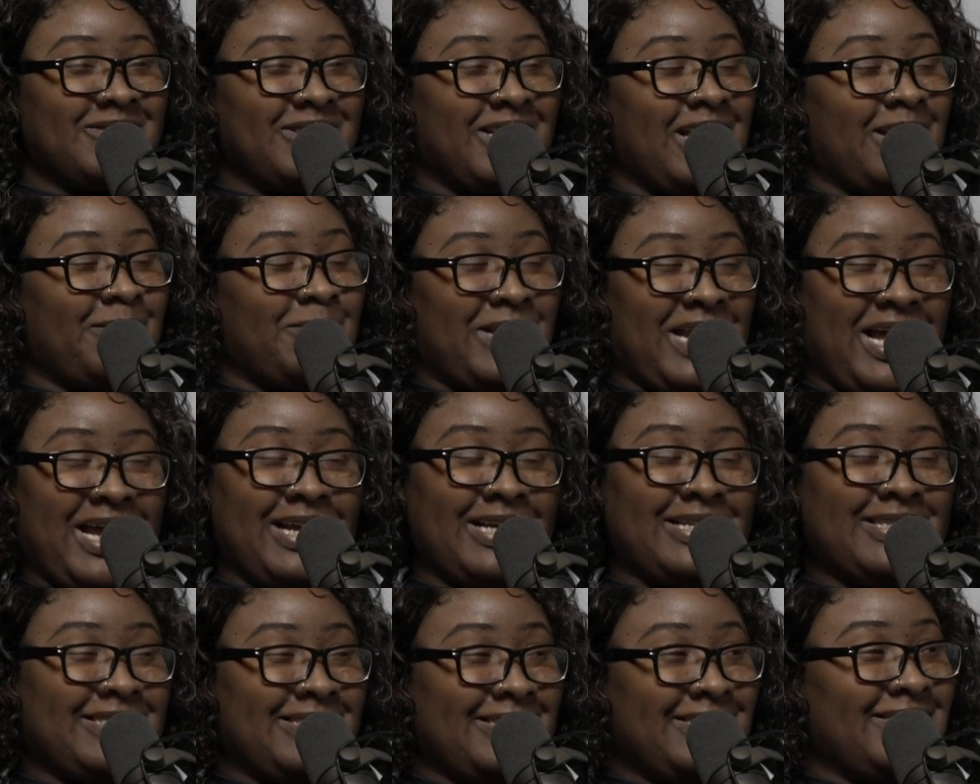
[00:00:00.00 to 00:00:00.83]
I'm you know nice. what I'm
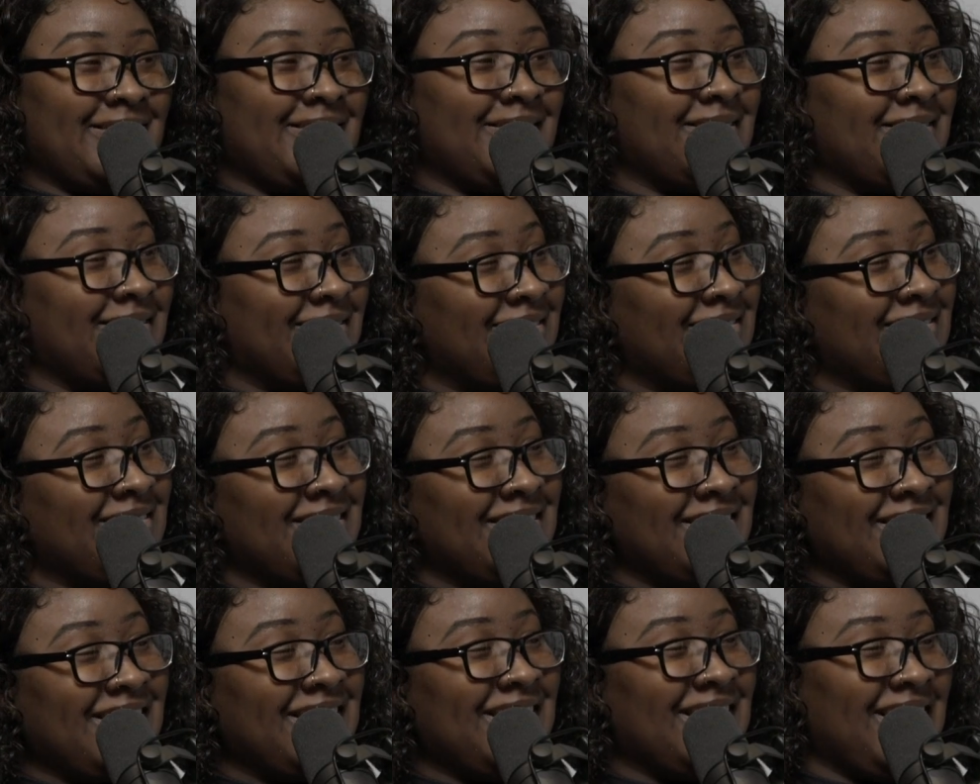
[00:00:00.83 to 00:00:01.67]
saying?
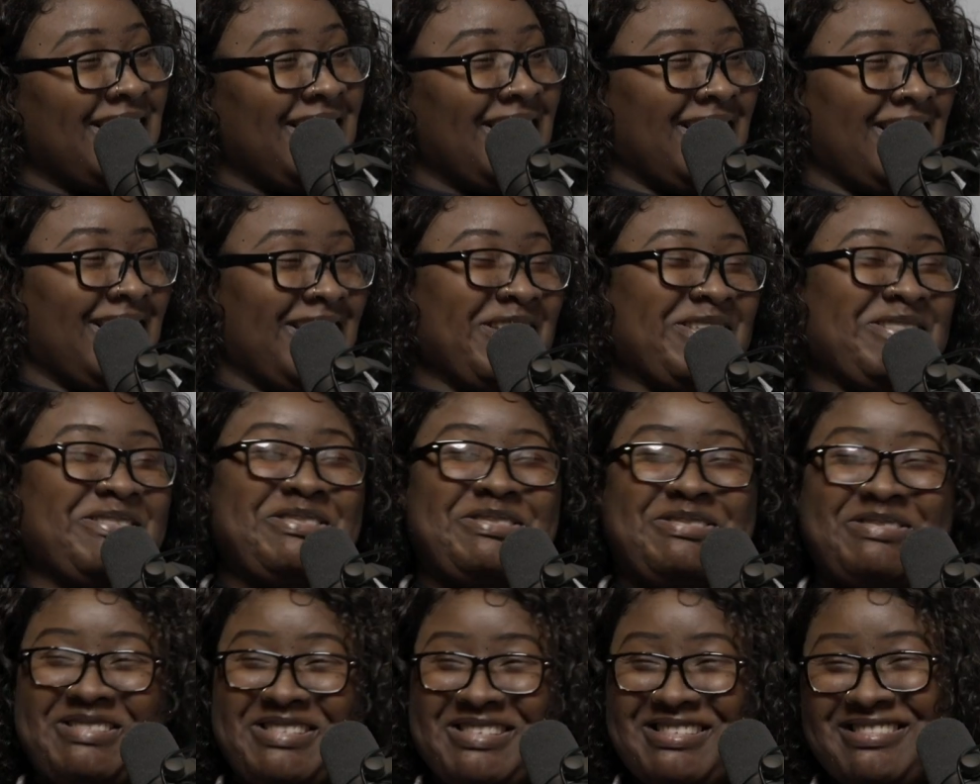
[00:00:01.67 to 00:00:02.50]
You're not
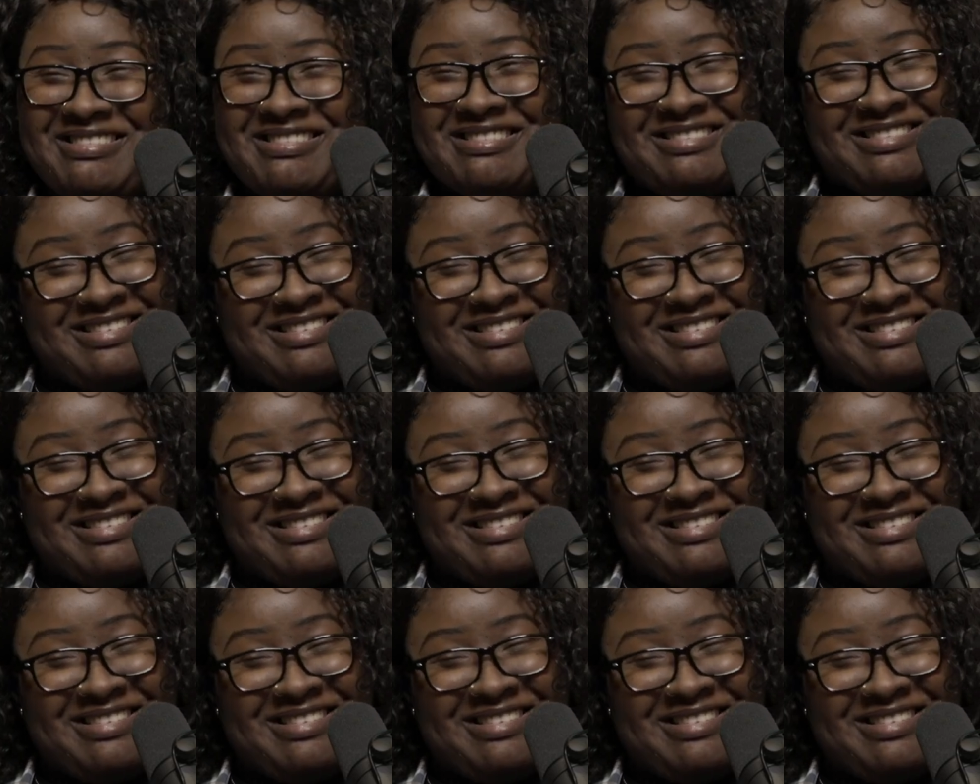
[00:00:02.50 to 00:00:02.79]
nice.